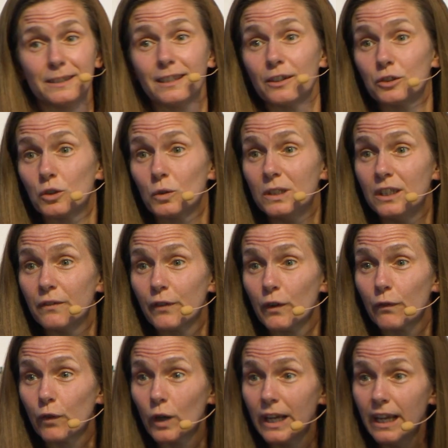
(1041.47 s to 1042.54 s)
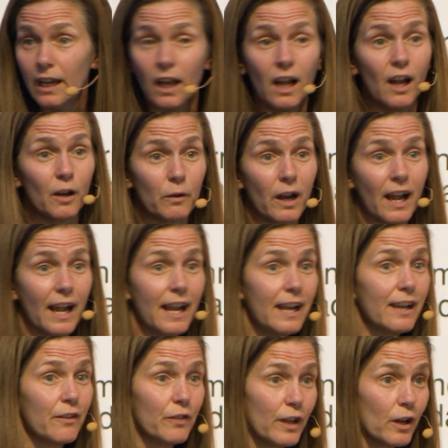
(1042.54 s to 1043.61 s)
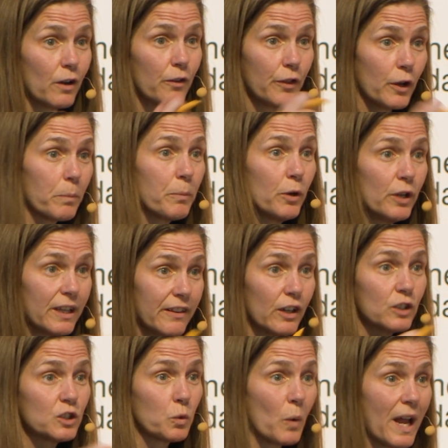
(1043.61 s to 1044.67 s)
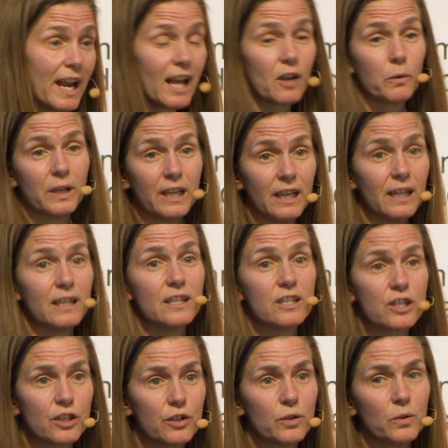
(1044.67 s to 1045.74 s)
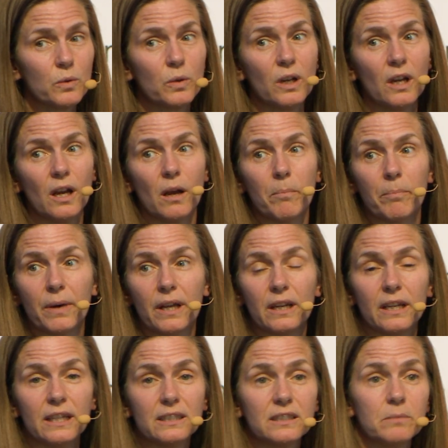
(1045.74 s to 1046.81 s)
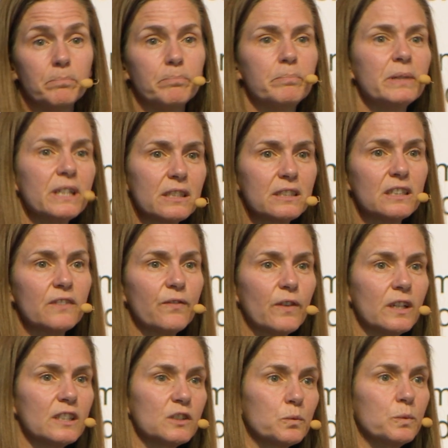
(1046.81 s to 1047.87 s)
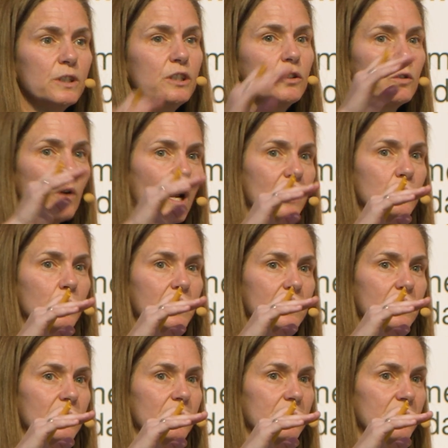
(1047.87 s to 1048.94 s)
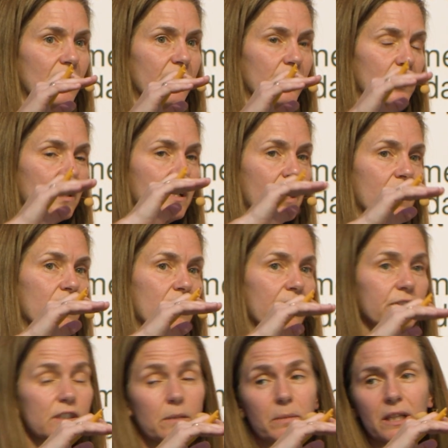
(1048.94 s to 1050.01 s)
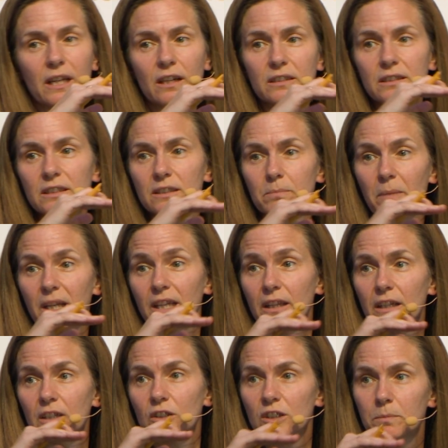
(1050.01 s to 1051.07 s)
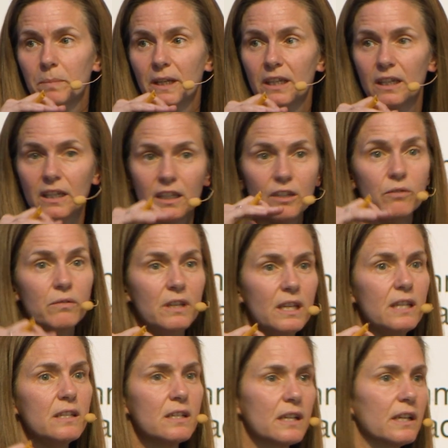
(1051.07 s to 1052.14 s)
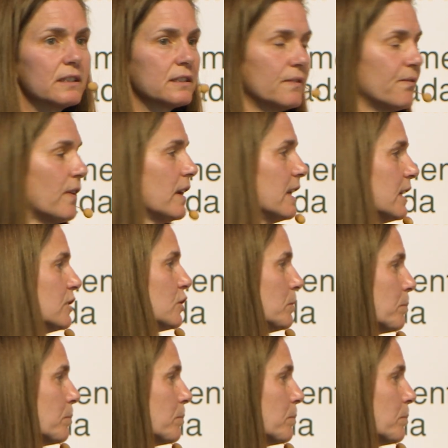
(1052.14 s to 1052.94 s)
they'll join you for free right and they're they're putting their sweat equity in too but it's a big difference when you graduate to this level and now you have somebody else's money that you're spending. You need to get some financial